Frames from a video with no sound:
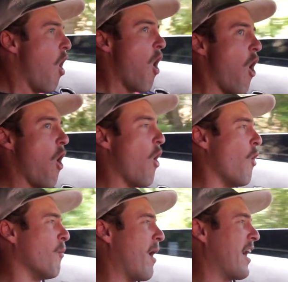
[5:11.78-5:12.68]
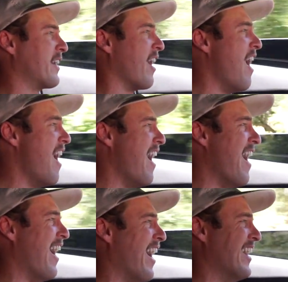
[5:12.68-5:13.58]
Oh my
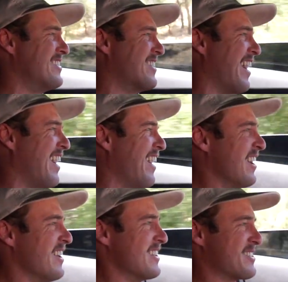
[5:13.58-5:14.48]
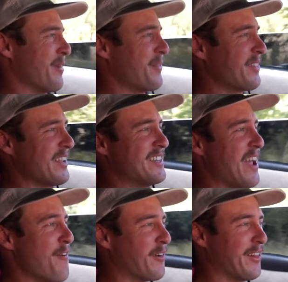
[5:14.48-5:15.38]
gosh. Something that
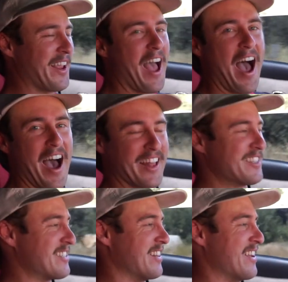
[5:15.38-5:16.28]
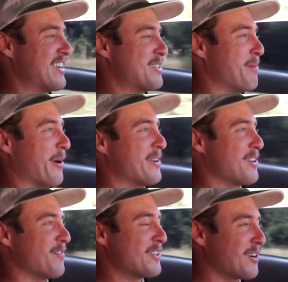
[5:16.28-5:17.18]
definitely adds to the experience
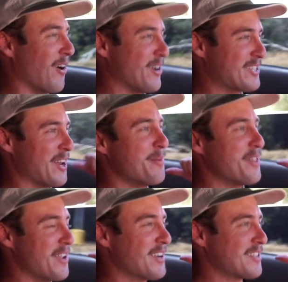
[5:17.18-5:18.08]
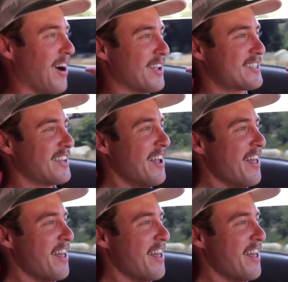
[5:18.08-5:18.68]
of this car is going to be the exhaust.